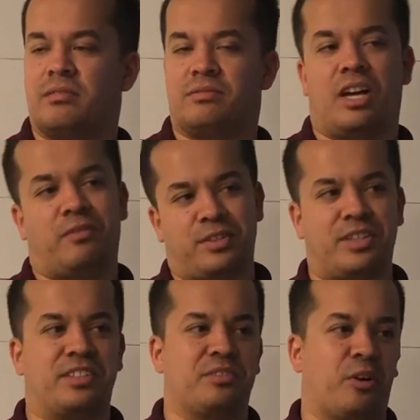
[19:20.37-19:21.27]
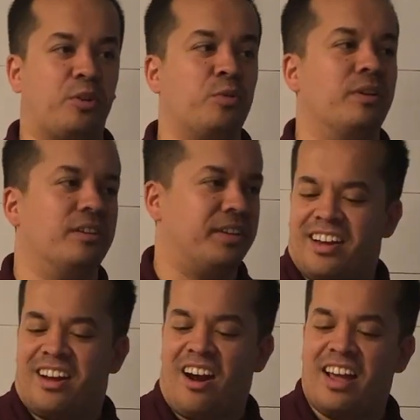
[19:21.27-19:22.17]
Selflessness or humility.
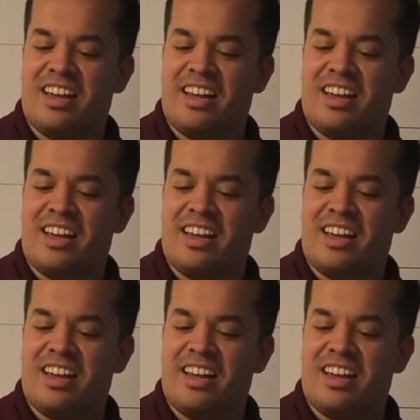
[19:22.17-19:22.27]
All right,